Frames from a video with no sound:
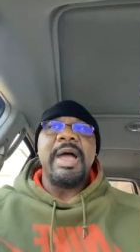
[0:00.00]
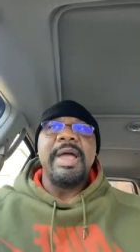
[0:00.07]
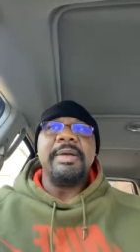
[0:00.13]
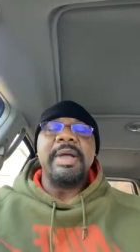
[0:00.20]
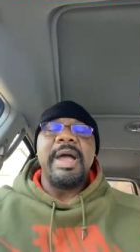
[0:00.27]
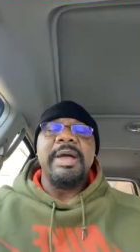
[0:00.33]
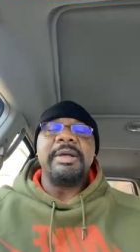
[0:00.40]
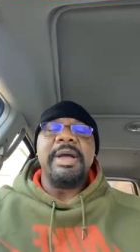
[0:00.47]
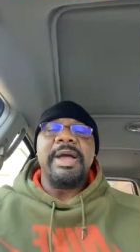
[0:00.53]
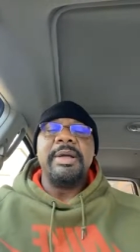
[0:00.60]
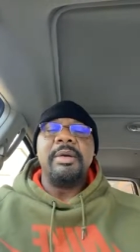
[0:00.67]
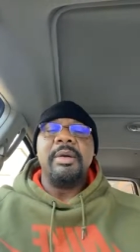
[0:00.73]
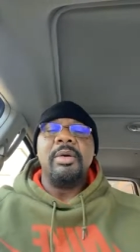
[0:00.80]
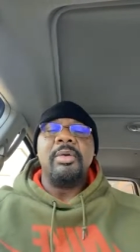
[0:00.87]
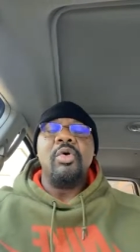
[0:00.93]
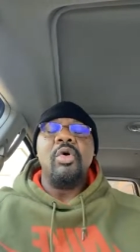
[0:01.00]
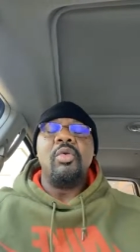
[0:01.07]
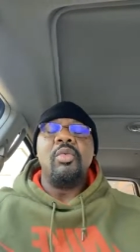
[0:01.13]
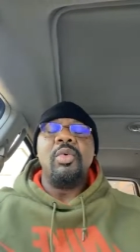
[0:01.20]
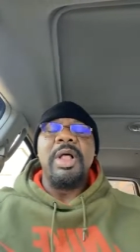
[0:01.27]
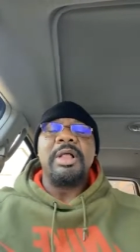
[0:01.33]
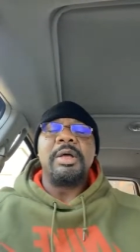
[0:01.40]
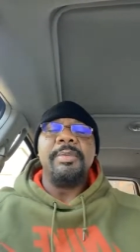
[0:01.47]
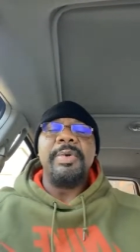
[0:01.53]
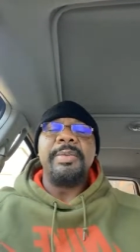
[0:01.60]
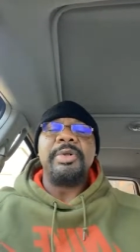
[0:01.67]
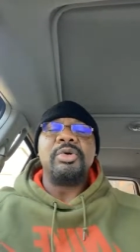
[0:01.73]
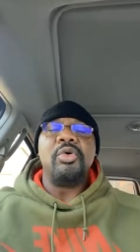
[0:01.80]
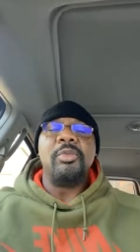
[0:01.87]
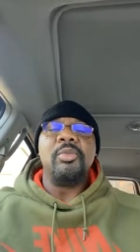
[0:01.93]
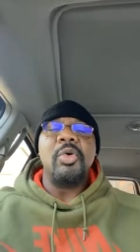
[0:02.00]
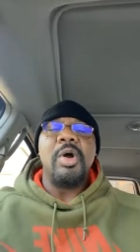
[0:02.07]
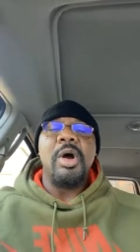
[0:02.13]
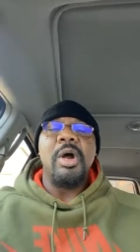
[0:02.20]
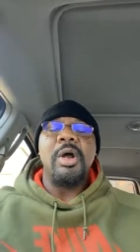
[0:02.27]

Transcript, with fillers: I, I, I welcome him with open